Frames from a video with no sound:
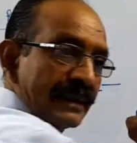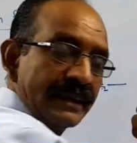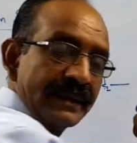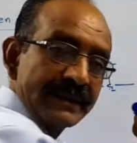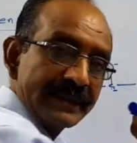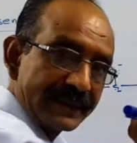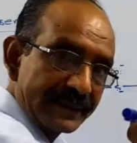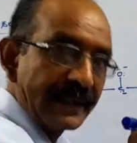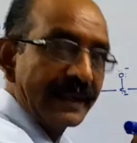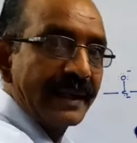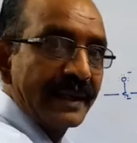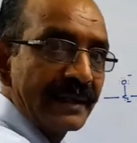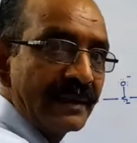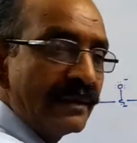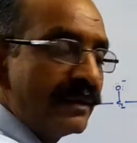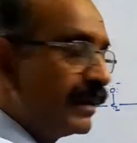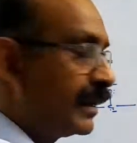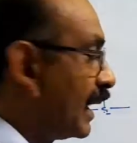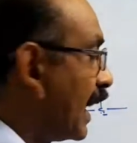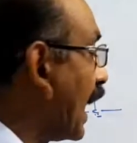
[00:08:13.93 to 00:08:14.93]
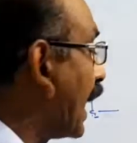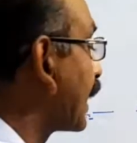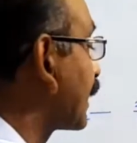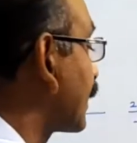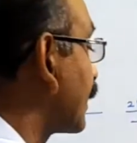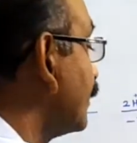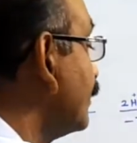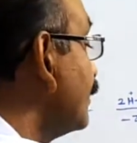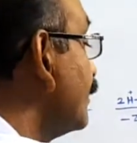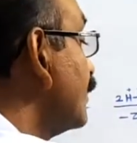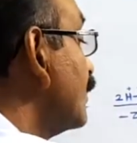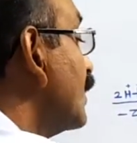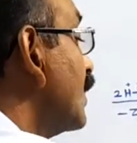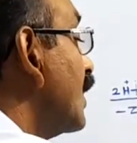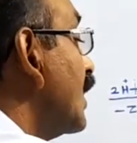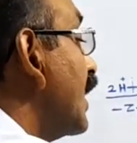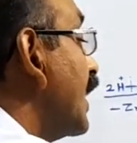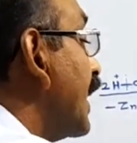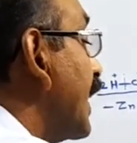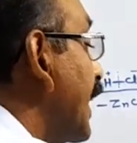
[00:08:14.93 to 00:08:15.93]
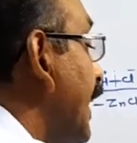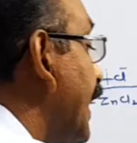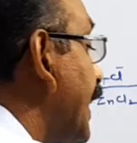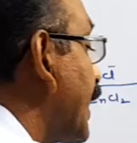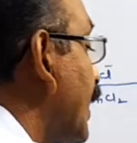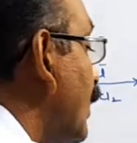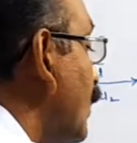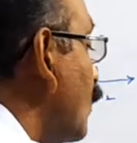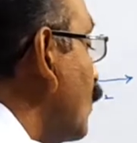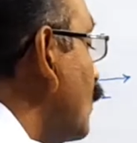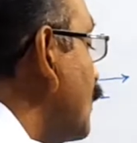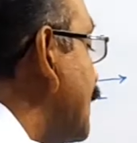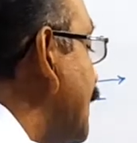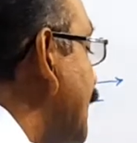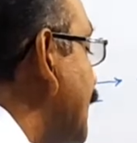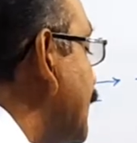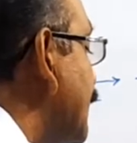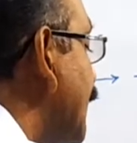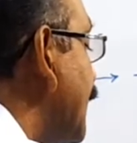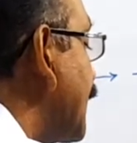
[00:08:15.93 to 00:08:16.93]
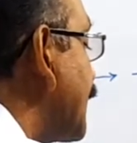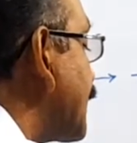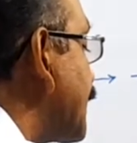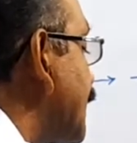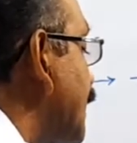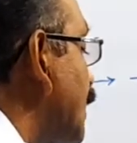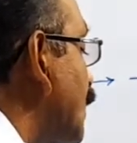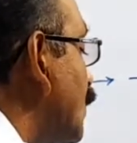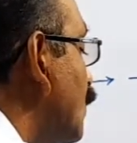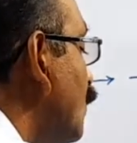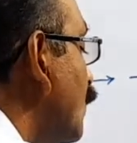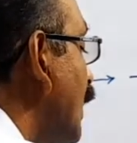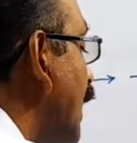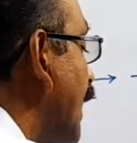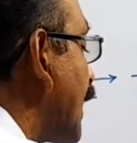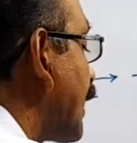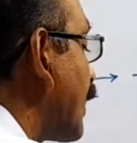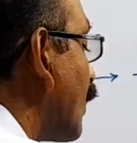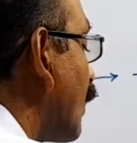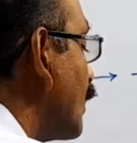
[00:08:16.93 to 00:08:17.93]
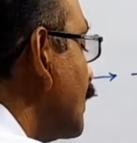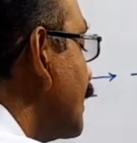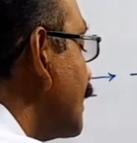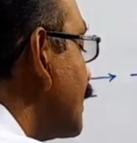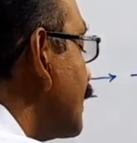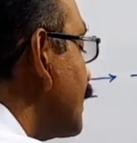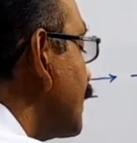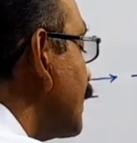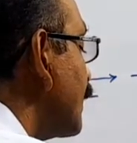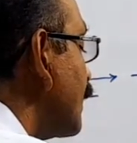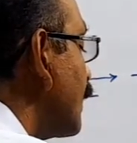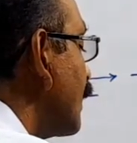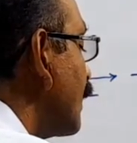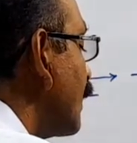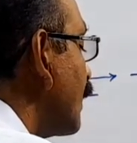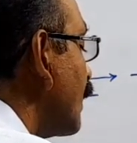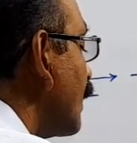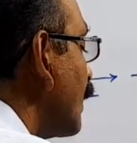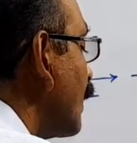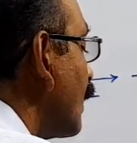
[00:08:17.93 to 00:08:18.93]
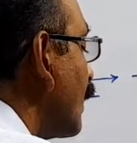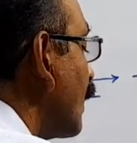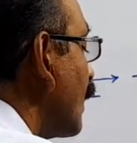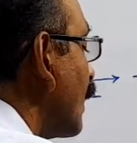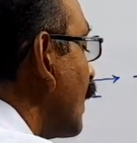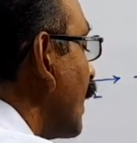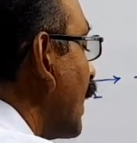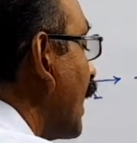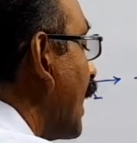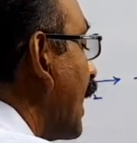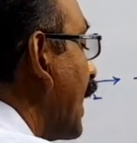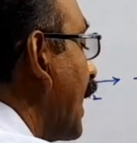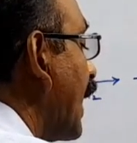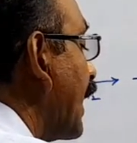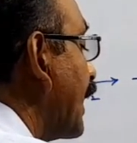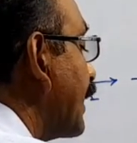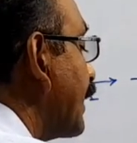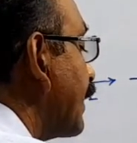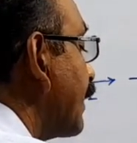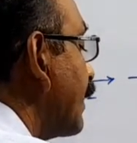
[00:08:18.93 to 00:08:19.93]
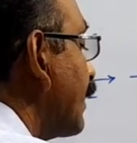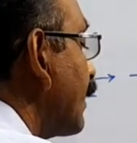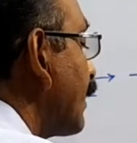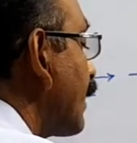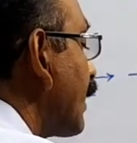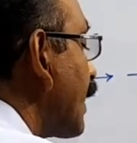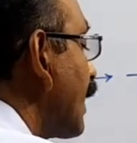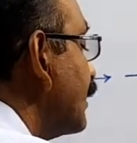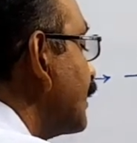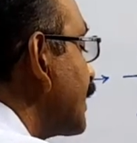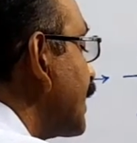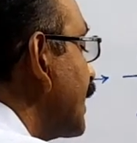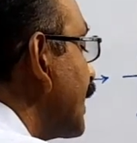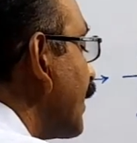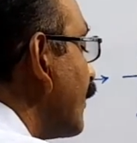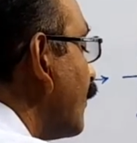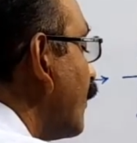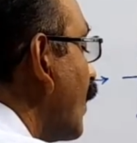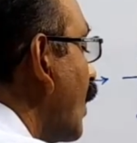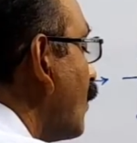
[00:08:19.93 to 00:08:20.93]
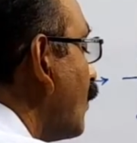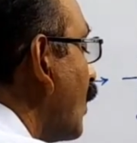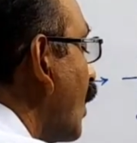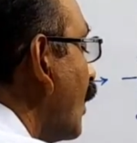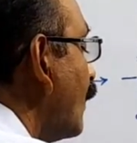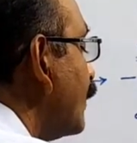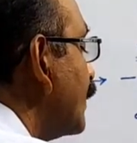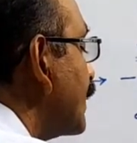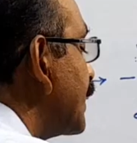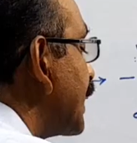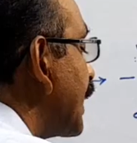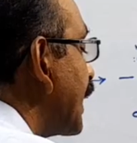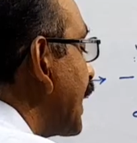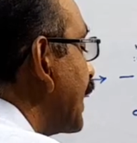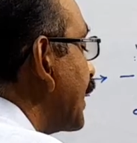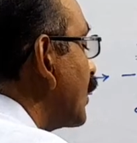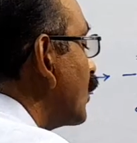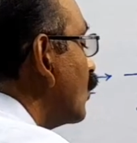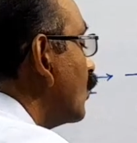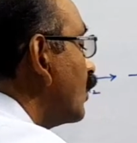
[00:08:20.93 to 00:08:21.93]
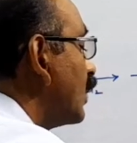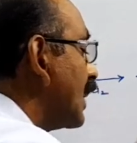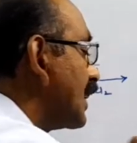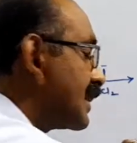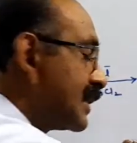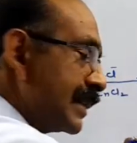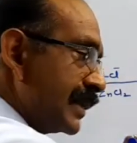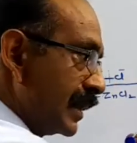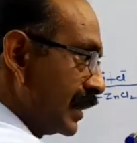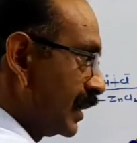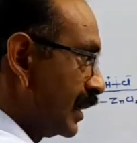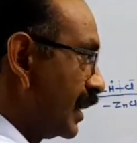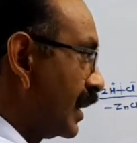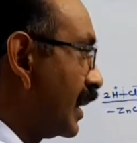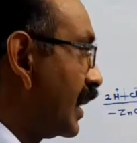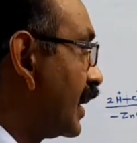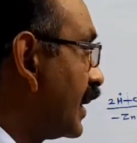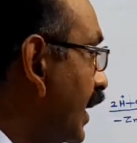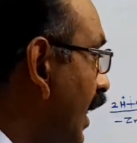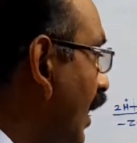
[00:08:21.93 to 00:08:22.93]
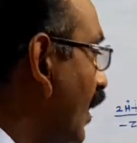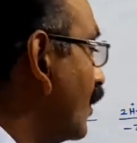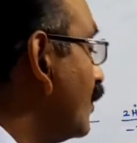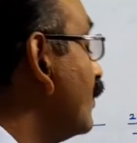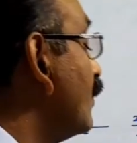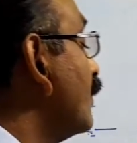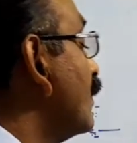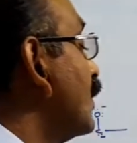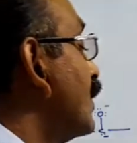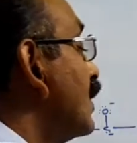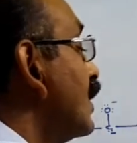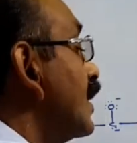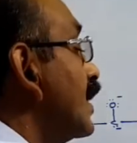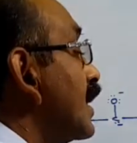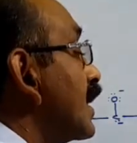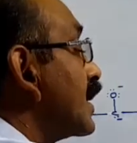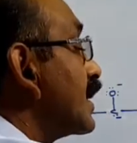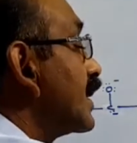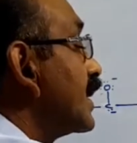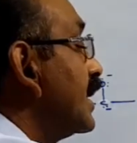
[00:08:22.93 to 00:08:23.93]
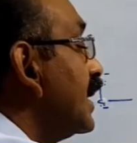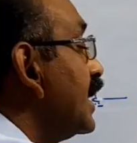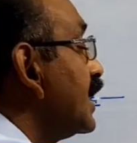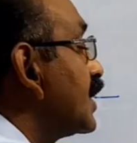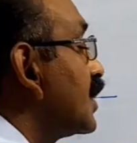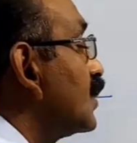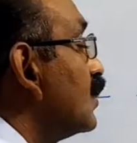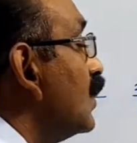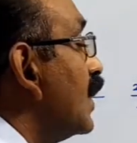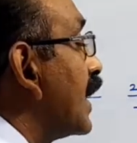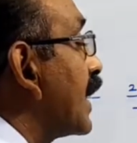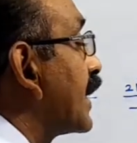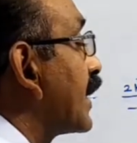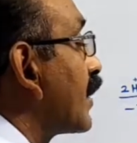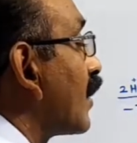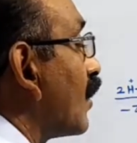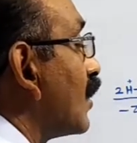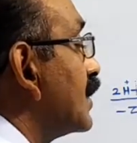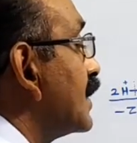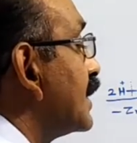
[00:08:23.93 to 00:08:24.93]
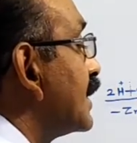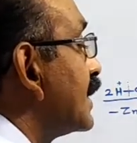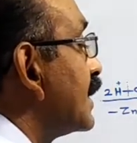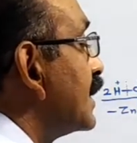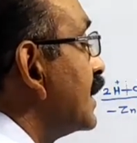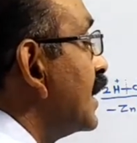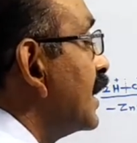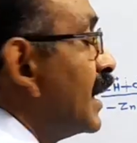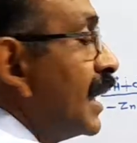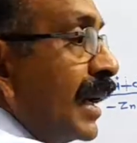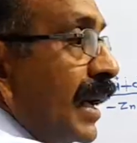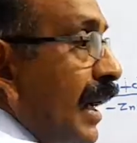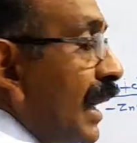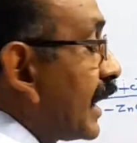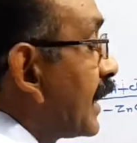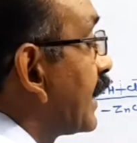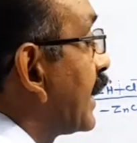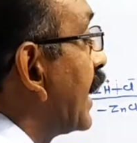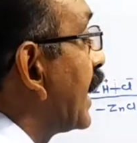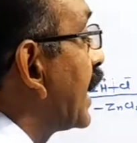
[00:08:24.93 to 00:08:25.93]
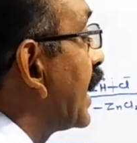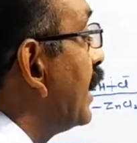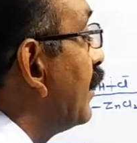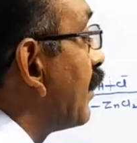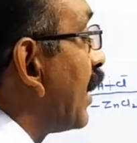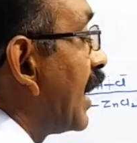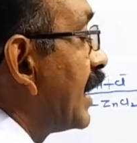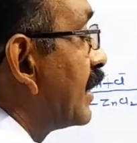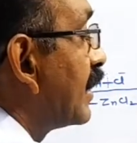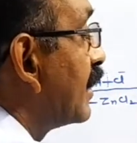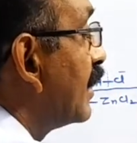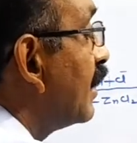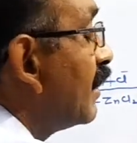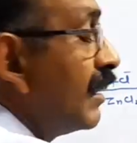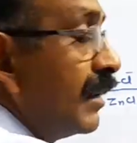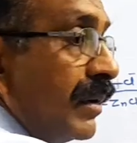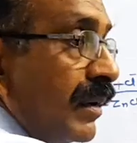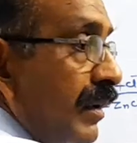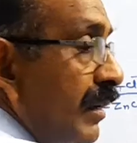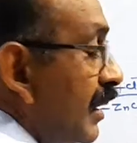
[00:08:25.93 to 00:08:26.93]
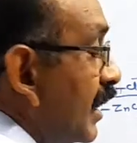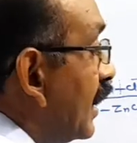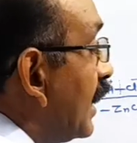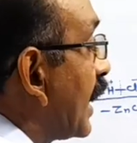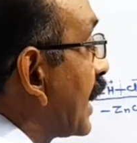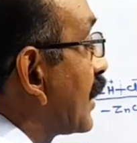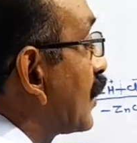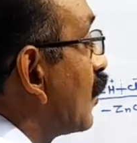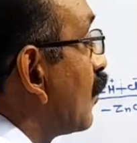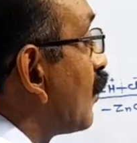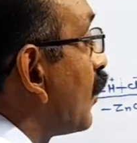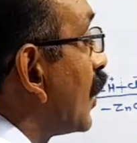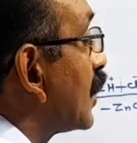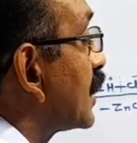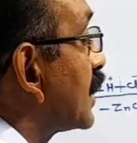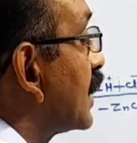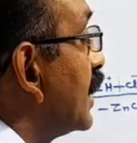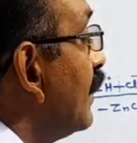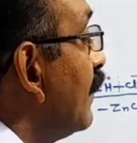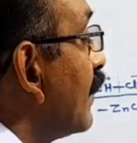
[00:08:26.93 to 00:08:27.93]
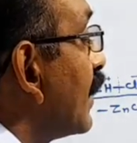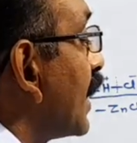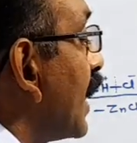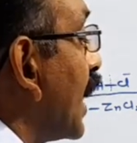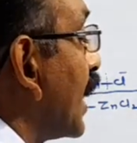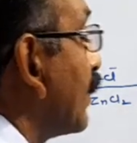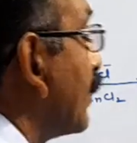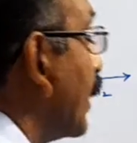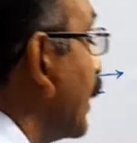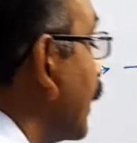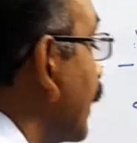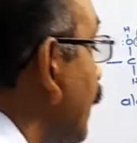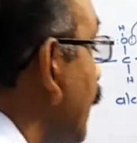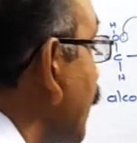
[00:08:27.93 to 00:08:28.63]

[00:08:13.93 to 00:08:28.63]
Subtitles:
Zn atom, it loses its two electrons and comes in the form of Zn2 plus. Now these two electrons are taken by the electropositive carbon.